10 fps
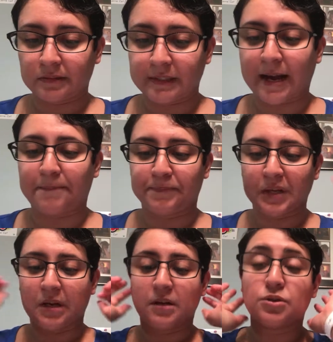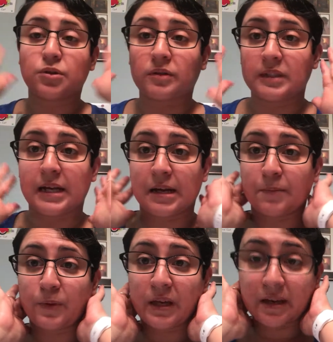Yeah, circle
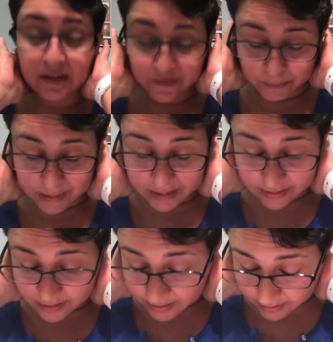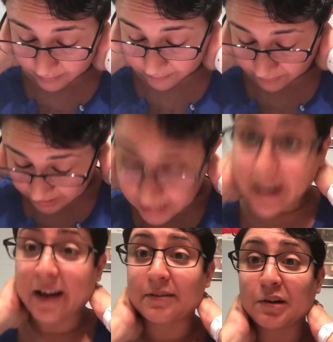time. We have been
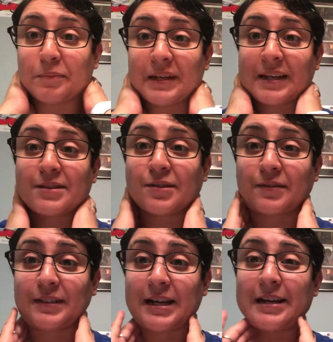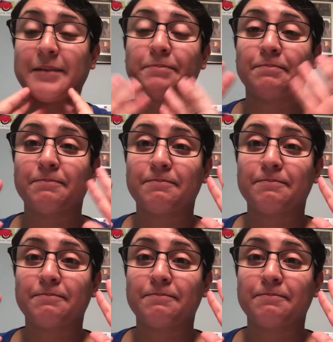flat out omitting circle time